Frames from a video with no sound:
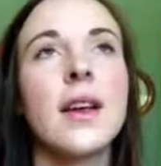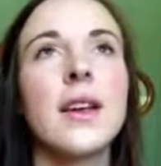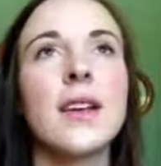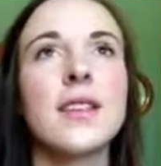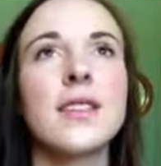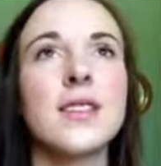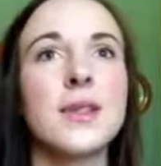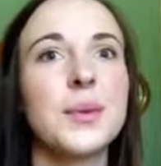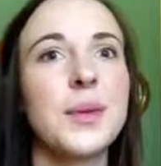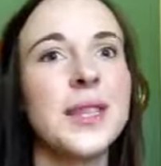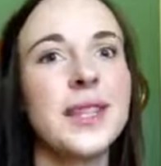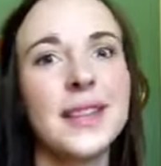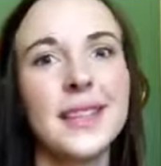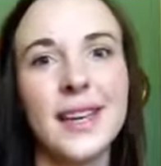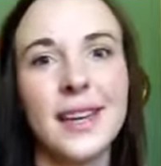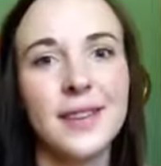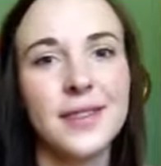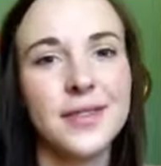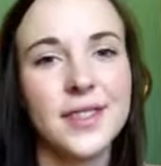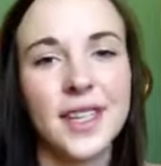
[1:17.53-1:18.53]
So we
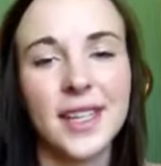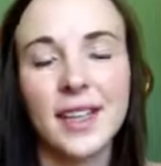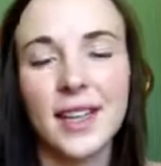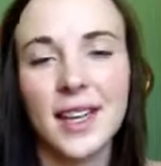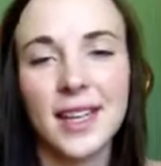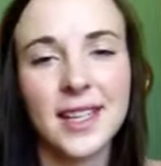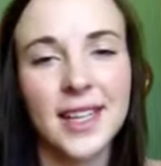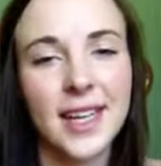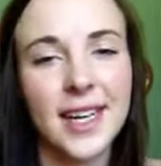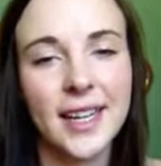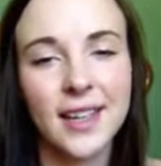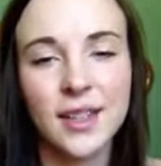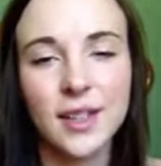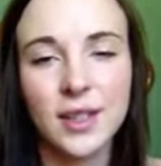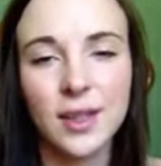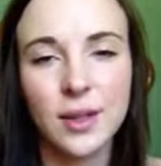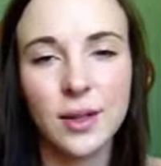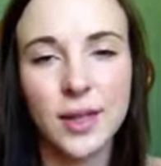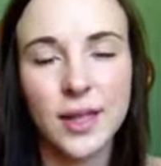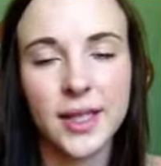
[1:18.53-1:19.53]
left at like 8
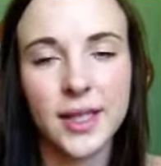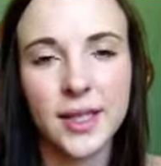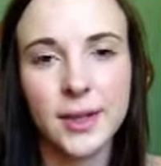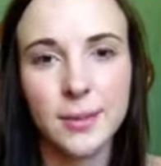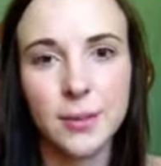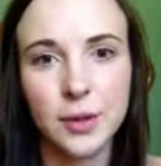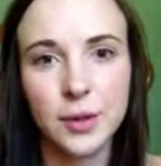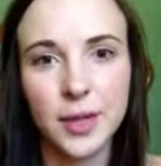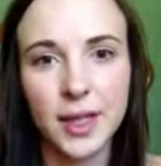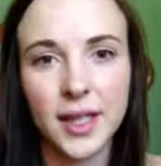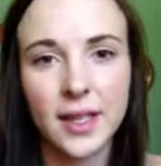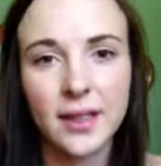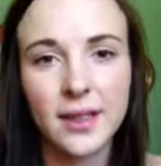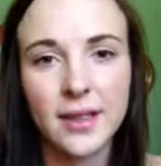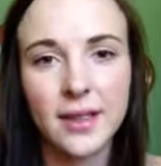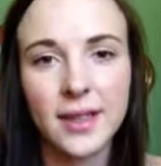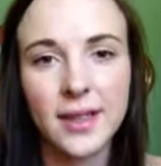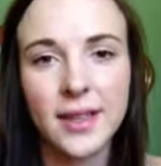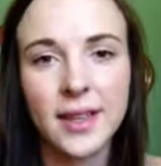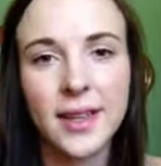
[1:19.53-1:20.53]
o'clock in the morning
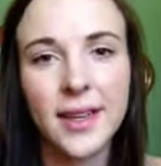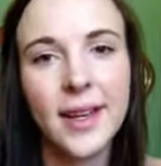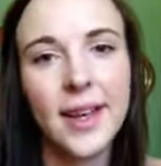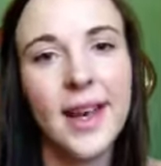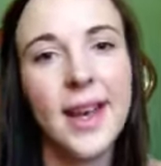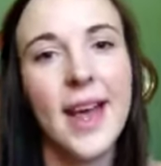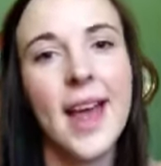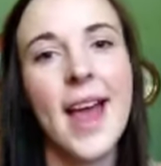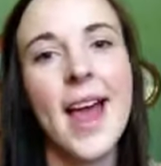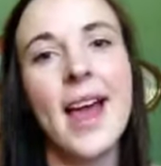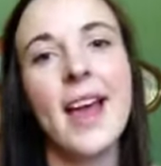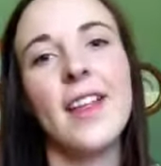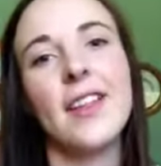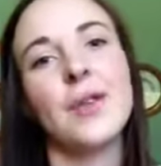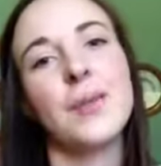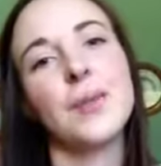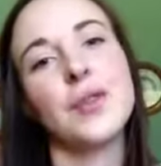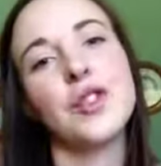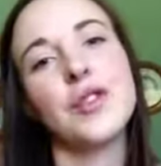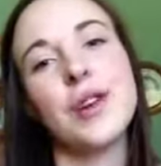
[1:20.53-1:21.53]
and
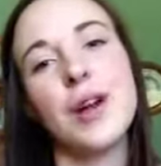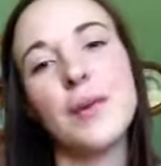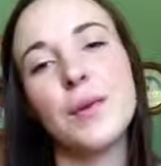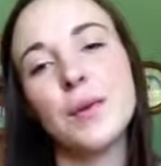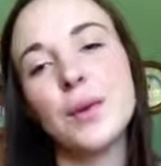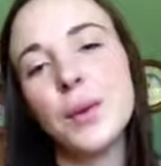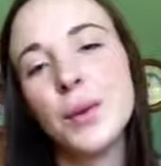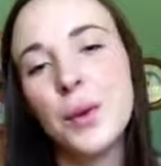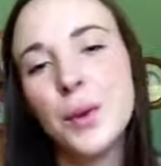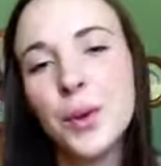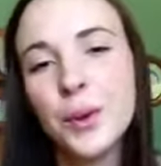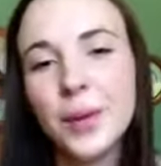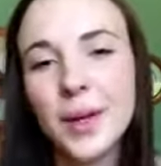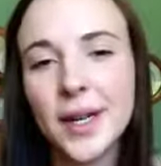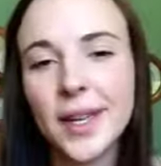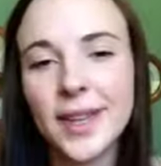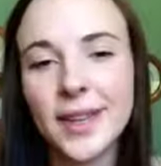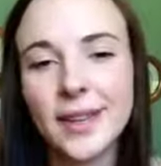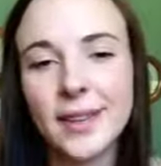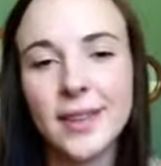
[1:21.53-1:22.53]
then we traveled all the
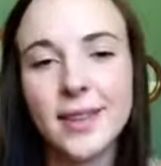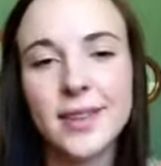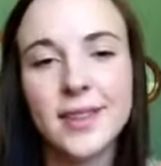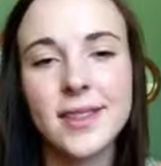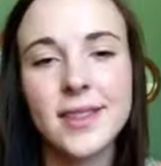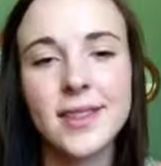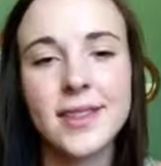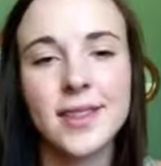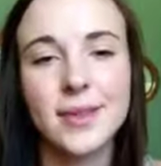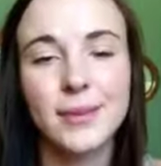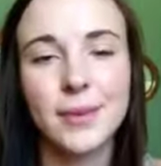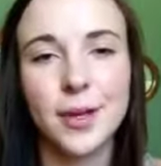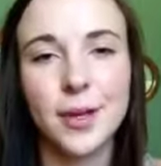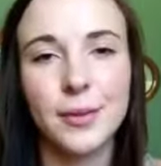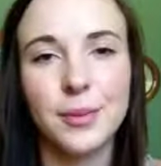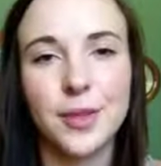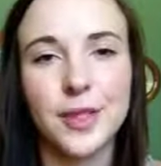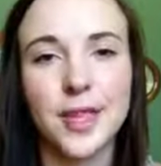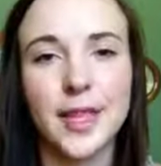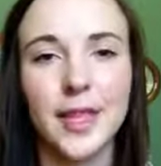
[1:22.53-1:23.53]
way to
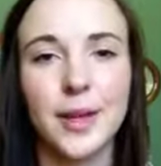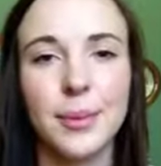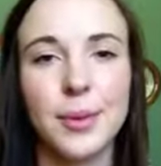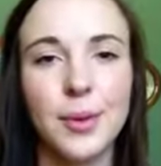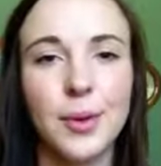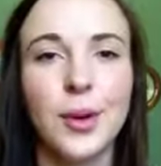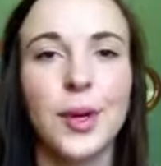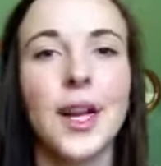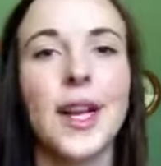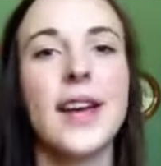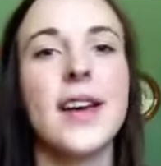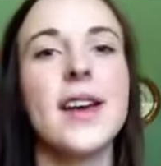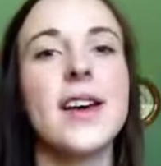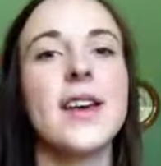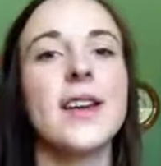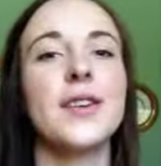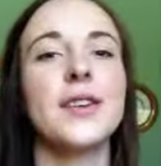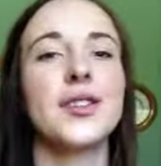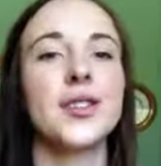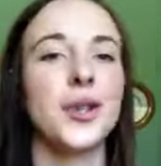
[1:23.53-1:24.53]
Melbourne Airport
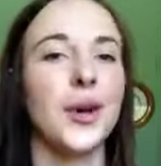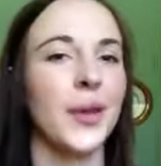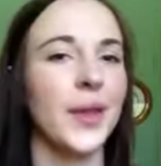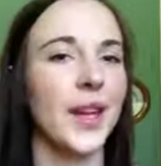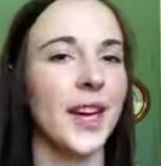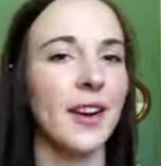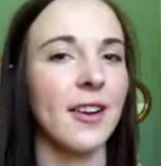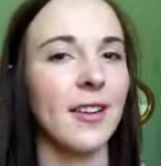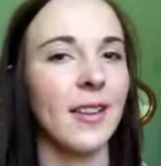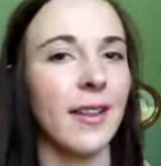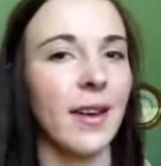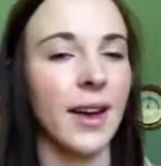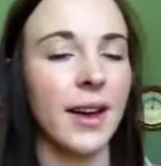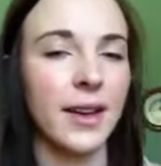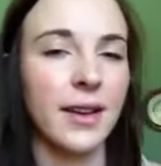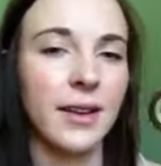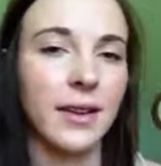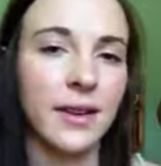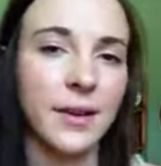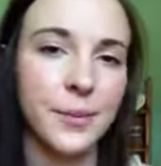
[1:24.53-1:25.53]
and got there at
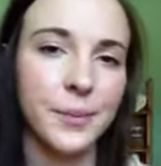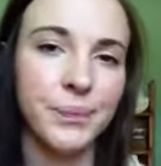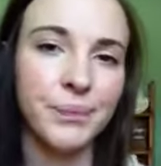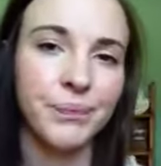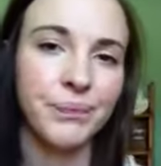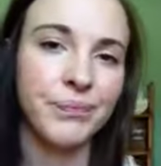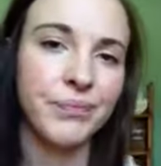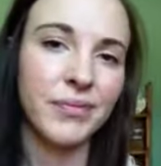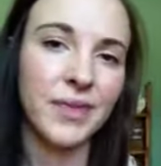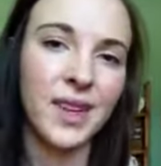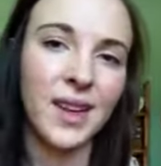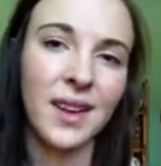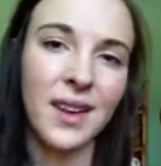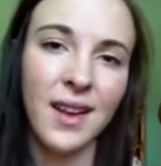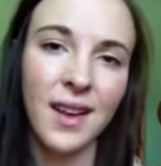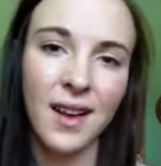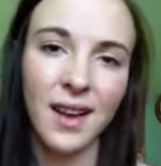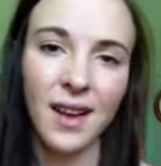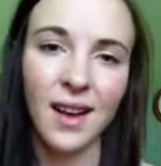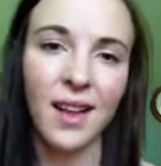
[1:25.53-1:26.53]
like
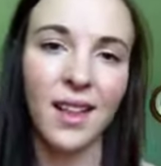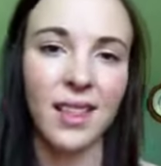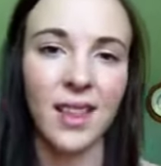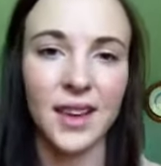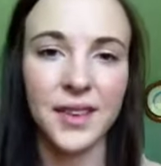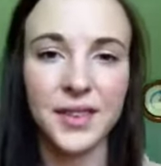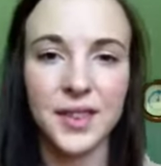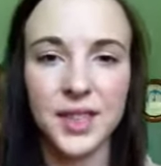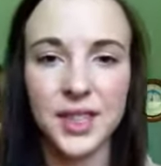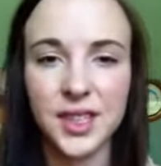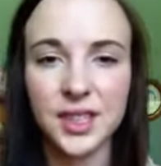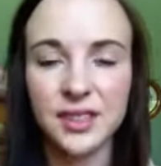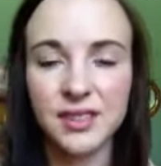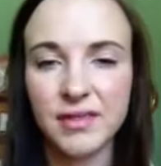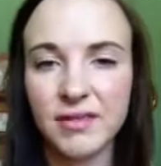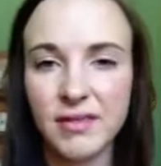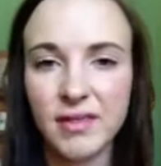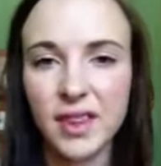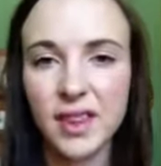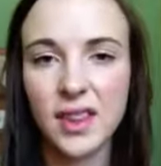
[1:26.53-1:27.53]

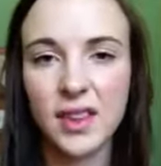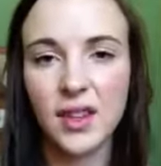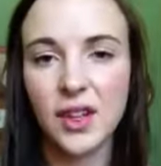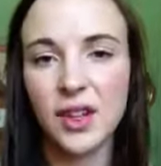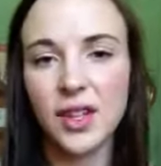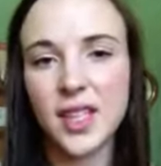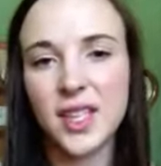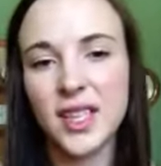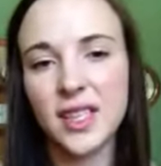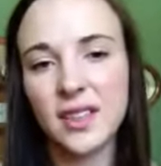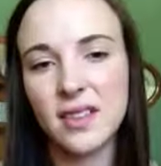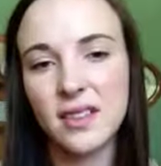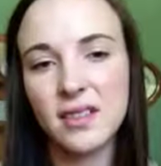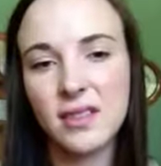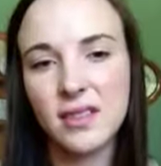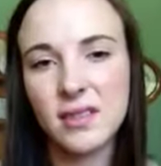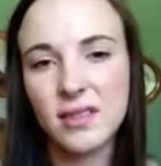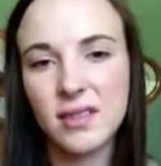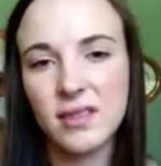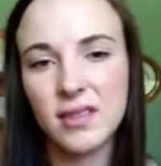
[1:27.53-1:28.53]

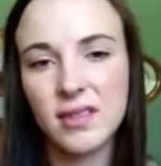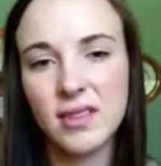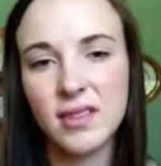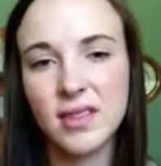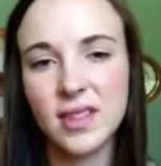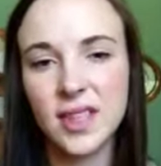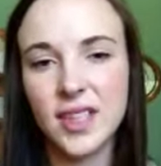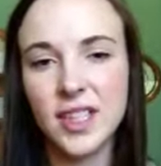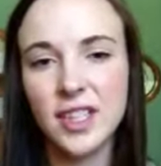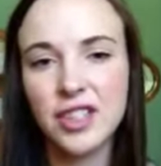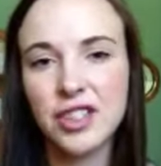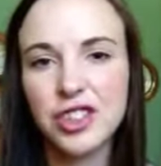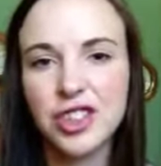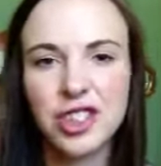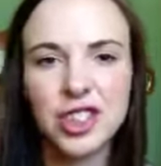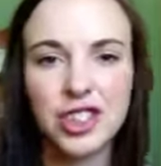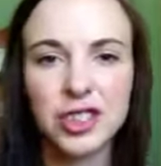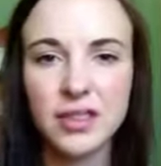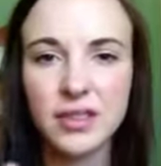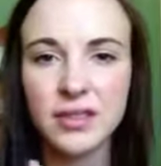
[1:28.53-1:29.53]

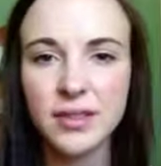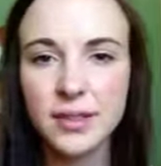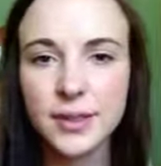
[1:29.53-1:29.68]
11:30-ish.